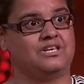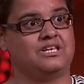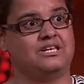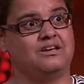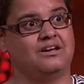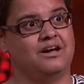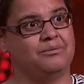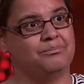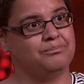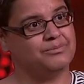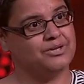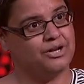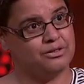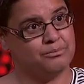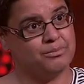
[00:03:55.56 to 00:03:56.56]
you
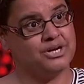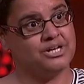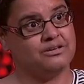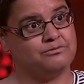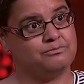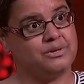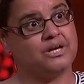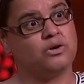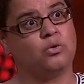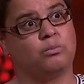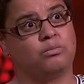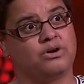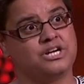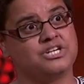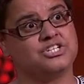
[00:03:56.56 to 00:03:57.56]
know, the money of big
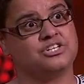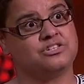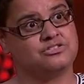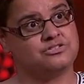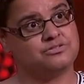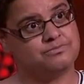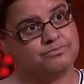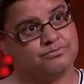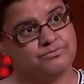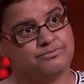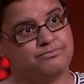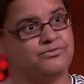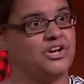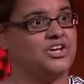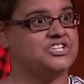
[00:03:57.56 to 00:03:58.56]
corporations
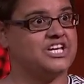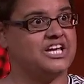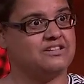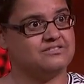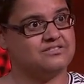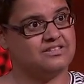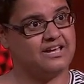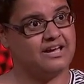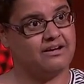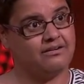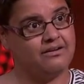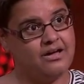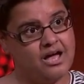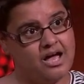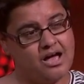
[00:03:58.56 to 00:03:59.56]
flooding into
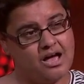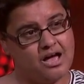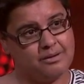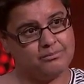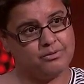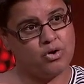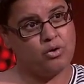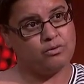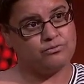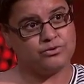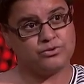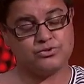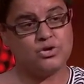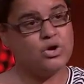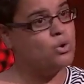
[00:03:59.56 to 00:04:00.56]
their coffers.